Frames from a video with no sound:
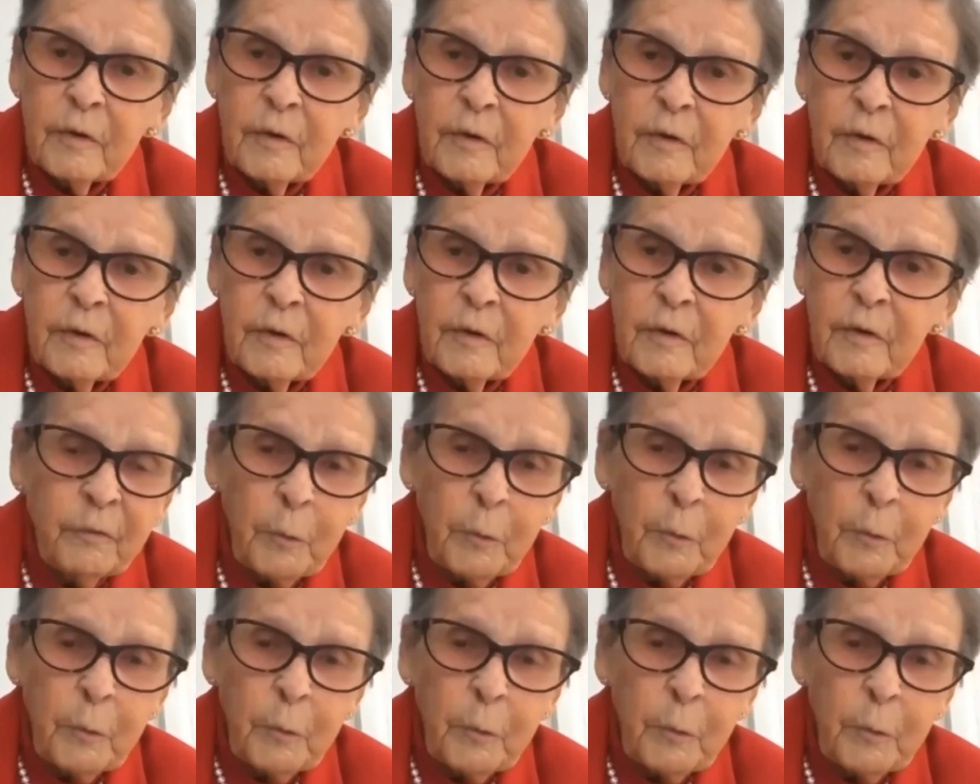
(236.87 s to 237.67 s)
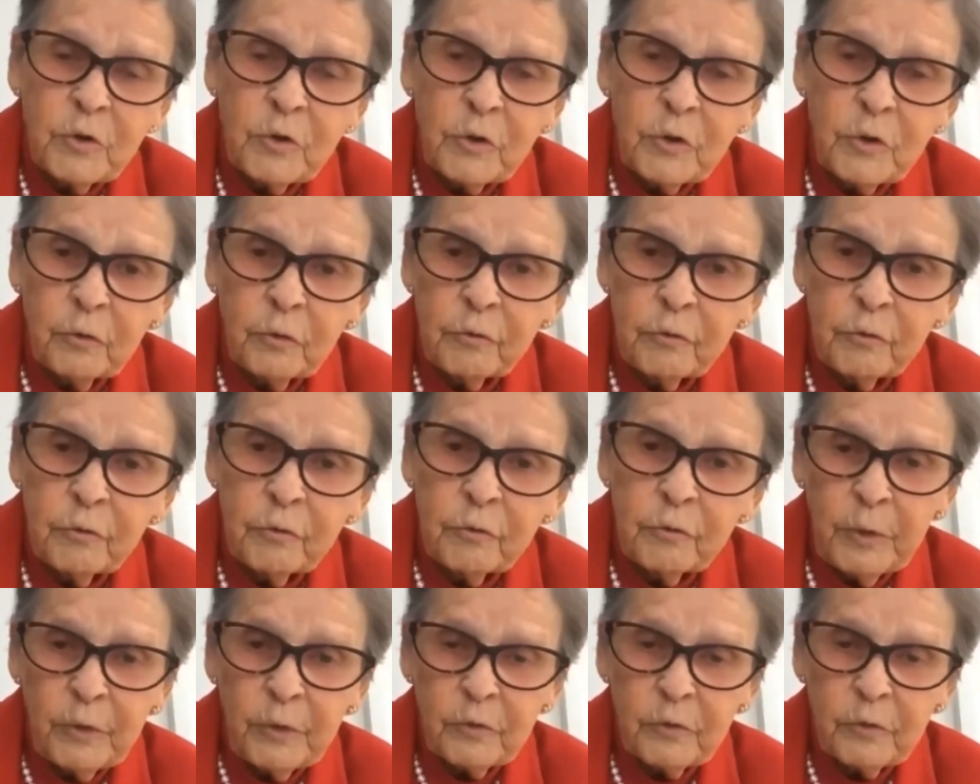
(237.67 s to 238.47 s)
she's never born children,
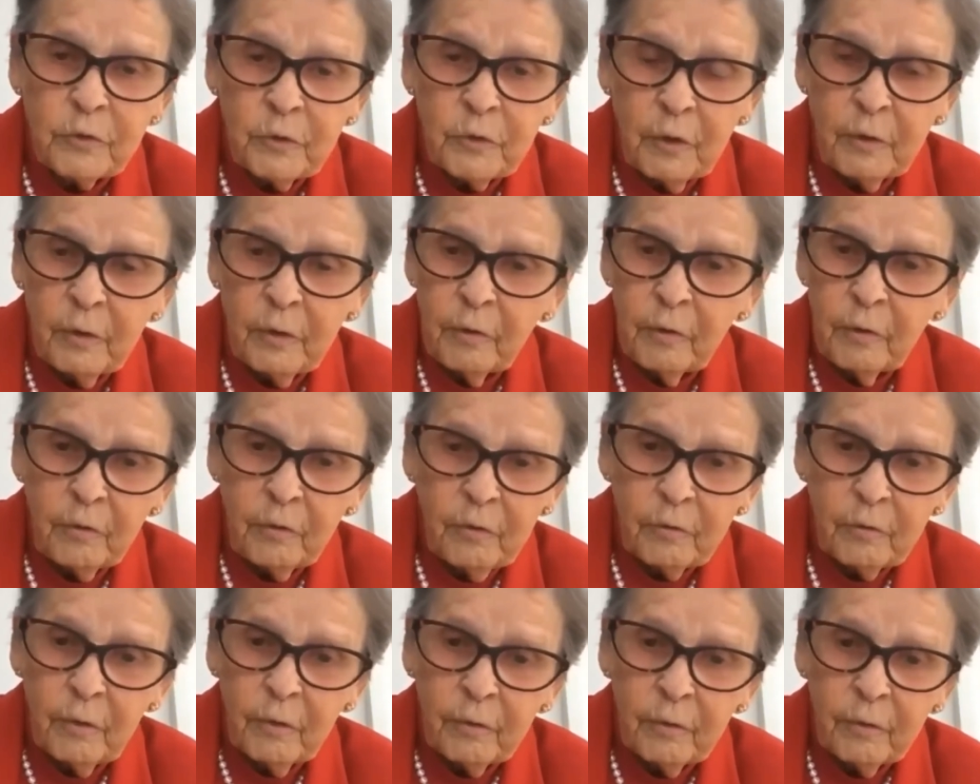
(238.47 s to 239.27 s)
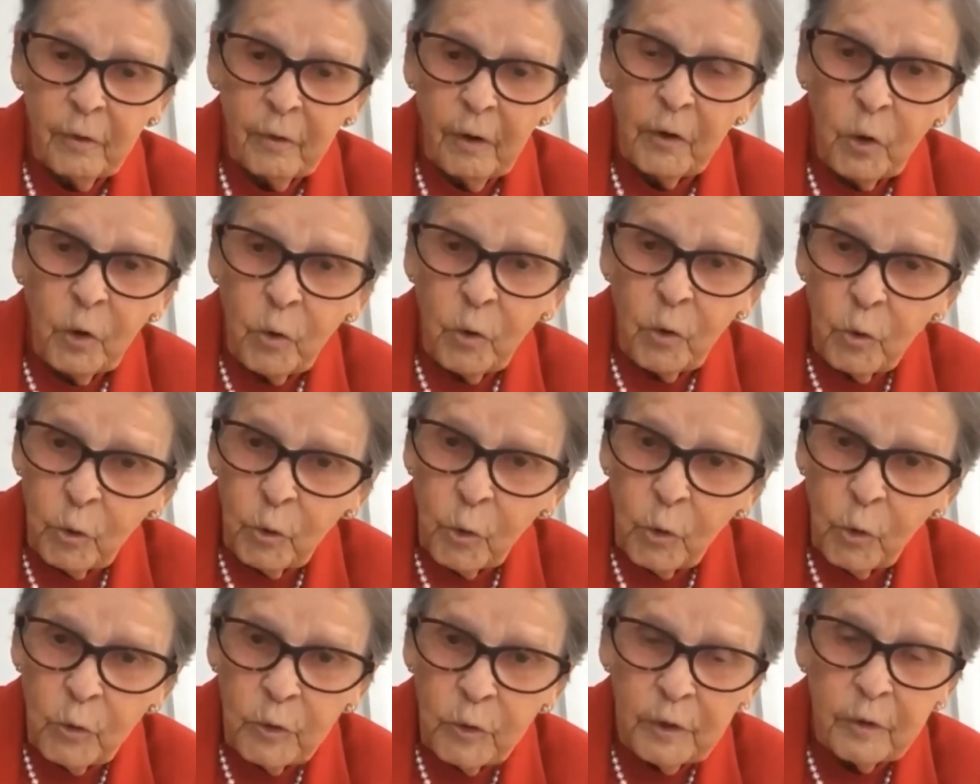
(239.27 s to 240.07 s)
which is a
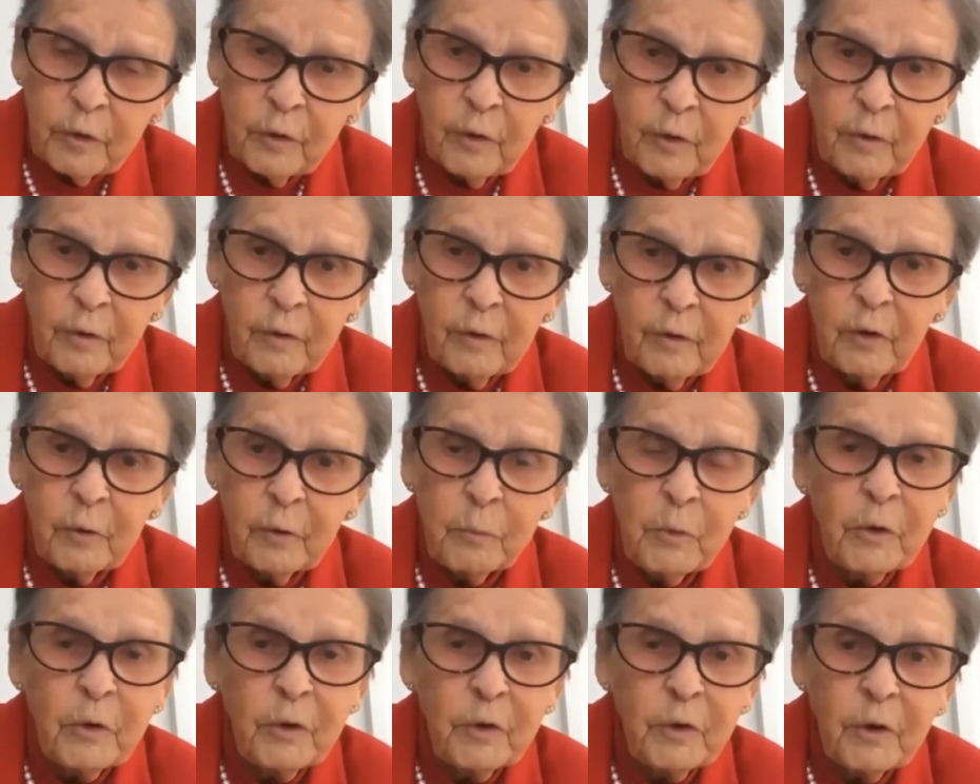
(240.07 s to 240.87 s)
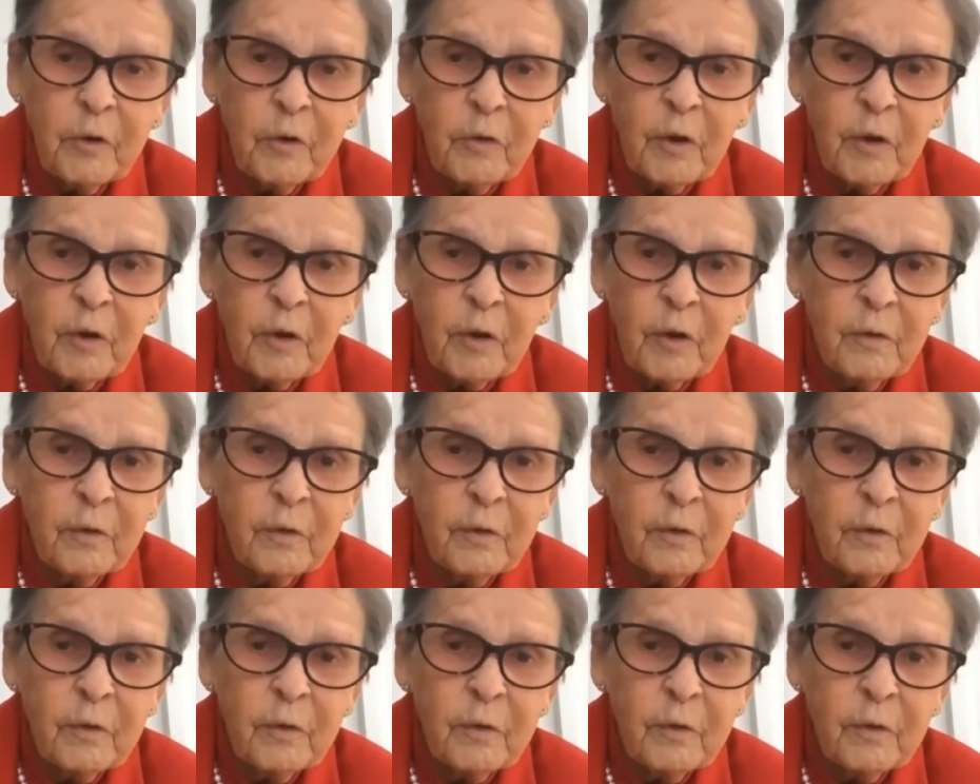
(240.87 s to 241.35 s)
no-no in a community that